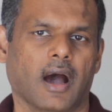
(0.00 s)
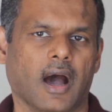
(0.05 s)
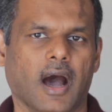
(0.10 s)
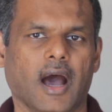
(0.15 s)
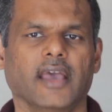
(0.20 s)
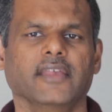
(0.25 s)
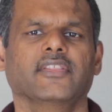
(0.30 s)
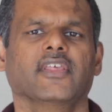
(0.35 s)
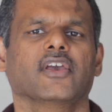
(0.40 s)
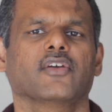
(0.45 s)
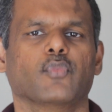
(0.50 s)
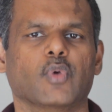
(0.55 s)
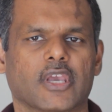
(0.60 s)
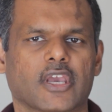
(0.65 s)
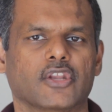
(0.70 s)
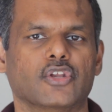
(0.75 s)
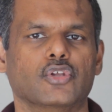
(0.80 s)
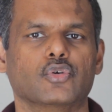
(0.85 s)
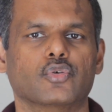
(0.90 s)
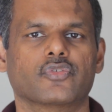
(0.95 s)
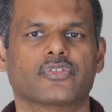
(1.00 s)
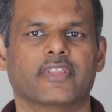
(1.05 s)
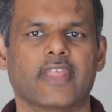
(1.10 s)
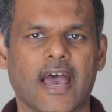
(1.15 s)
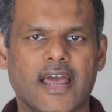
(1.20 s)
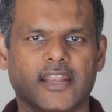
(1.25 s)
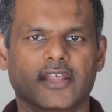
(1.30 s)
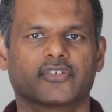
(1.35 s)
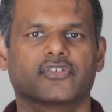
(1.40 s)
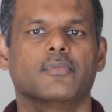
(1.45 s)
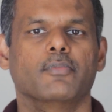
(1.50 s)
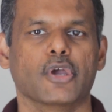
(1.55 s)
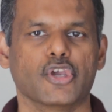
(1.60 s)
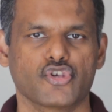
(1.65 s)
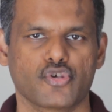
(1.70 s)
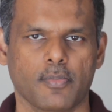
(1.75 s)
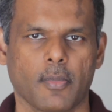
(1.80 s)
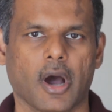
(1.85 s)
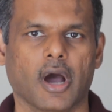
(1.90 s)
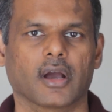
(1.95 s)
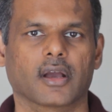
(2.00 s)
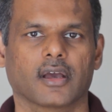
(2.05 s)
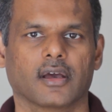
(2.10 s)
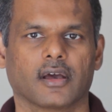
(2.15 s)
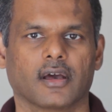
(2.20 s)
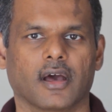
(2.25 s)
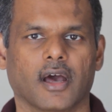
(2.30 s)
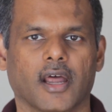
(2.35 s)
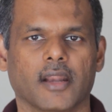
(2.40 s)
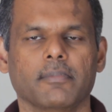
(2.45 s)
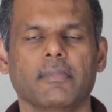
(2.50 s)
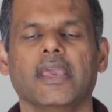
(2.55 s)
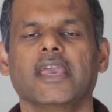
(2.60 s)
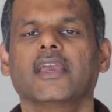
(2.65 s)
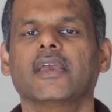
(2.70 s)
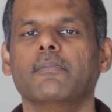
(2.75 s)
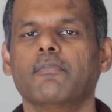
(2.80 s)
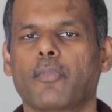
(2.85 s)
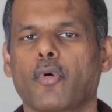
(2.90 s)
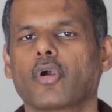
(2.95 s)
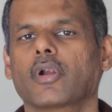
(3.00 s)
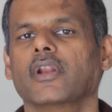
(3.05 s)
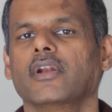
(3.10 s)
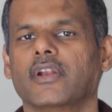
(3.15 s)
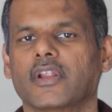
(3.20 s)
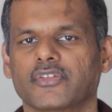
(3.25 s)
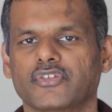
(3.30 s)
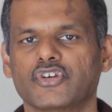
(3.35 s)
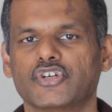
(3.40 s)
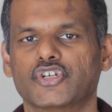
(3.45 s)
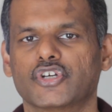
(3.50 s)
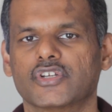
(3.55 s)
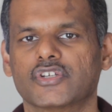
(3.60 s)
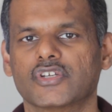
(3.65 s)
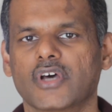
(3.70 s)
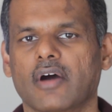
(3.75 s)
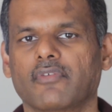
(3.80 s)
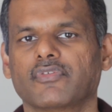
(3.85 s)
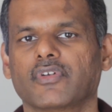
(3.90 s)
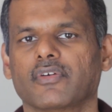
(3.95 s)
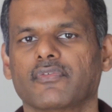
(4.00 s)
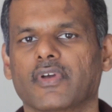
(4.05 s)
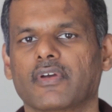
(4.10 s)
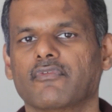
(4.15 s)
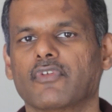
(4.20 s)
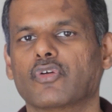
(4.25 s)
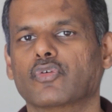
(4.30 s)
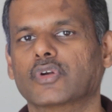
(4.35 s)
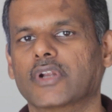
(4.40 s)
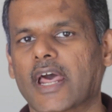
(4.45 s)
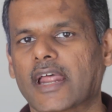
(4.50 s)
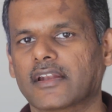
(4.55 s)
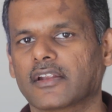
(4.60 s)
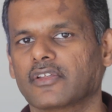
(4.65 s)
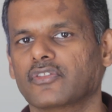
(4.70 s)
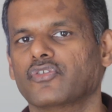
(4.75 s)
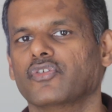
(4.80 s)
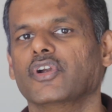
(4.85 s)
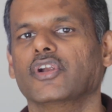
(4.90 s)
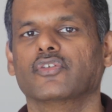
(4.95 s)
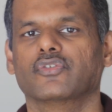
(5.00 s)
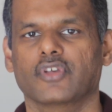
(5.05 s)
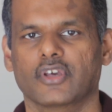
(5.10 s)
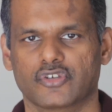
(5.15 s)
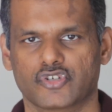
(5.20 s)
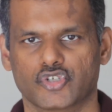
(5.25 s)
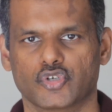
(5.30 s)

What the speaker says: I think we can use that as a benchmark and make important decisions after we've looked at 3 to 6